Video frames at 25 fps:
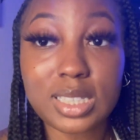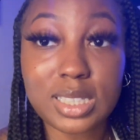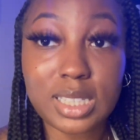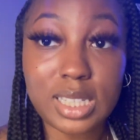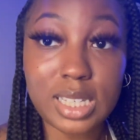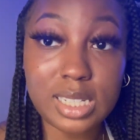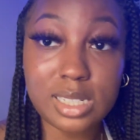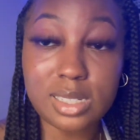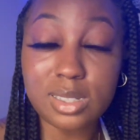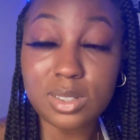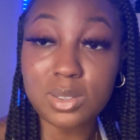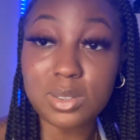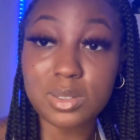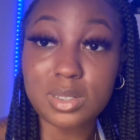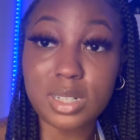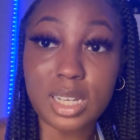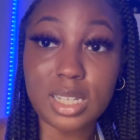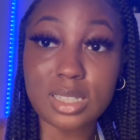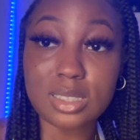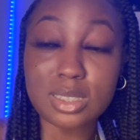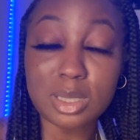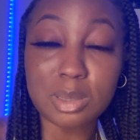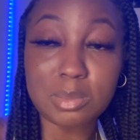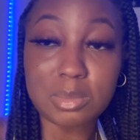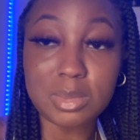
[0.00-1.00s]
he looked at
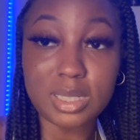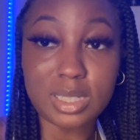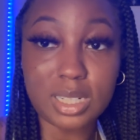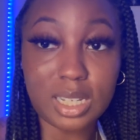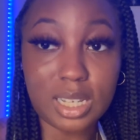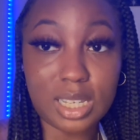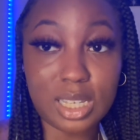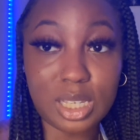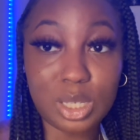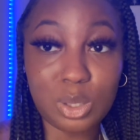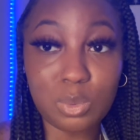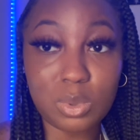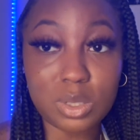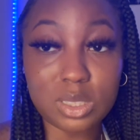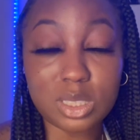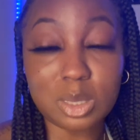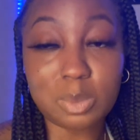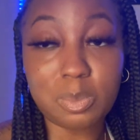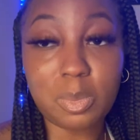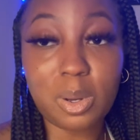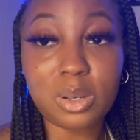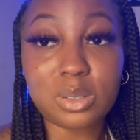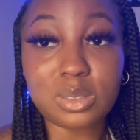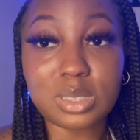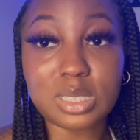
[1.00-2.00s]
something that he was
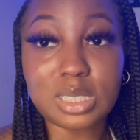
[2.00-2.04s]
supposed to